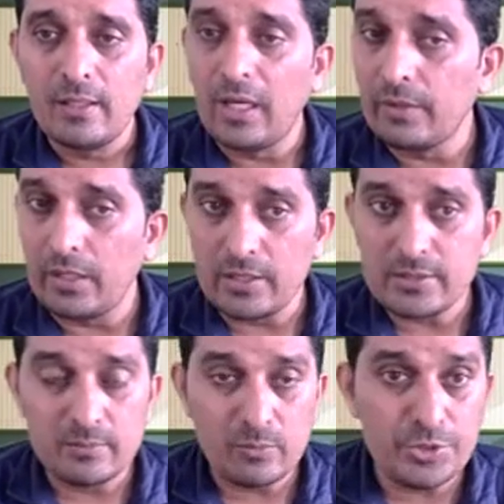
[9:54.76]
I'll
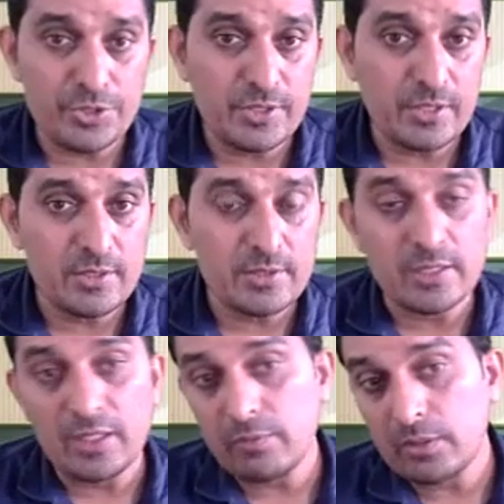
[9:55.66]
ask some questions
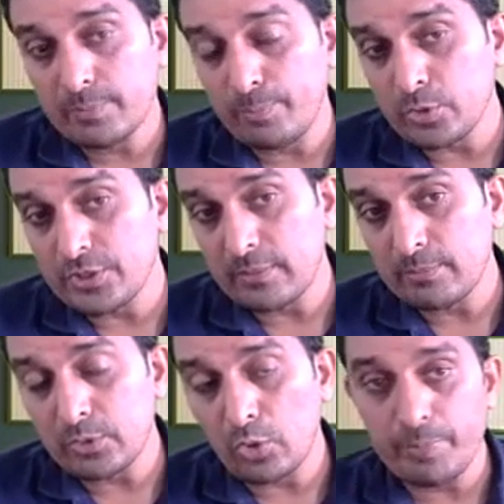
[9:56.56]
and I will put
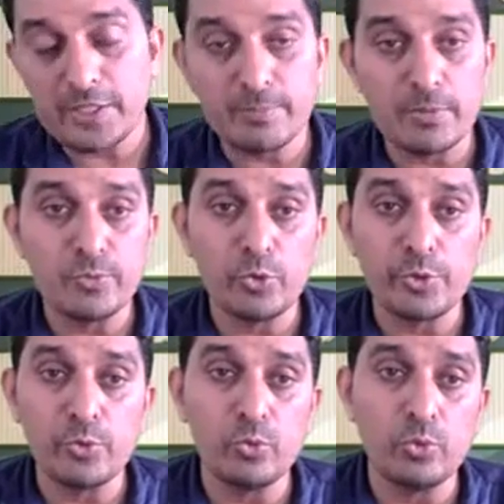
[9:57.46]
some topics before
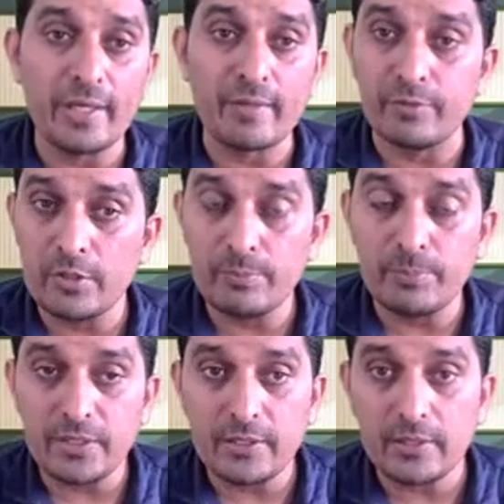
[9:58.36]
you, and we will
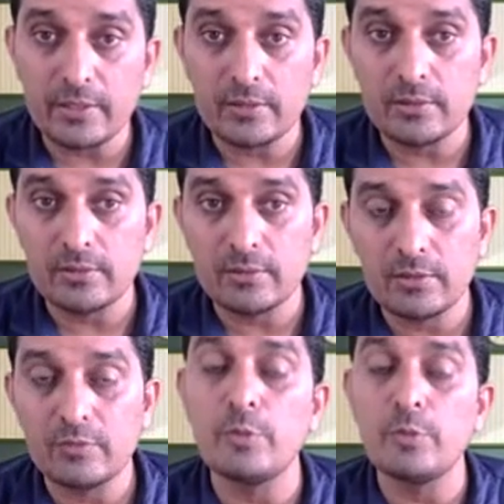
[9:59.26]

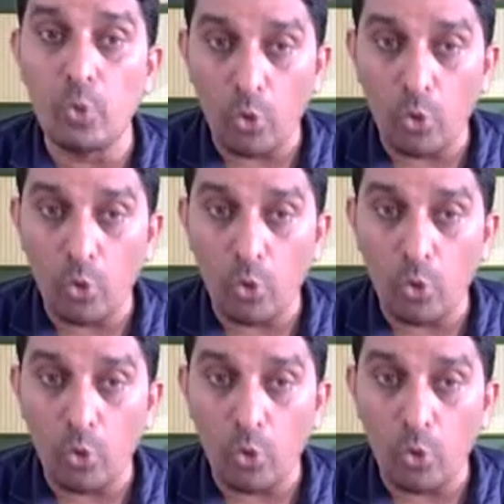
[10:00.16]
be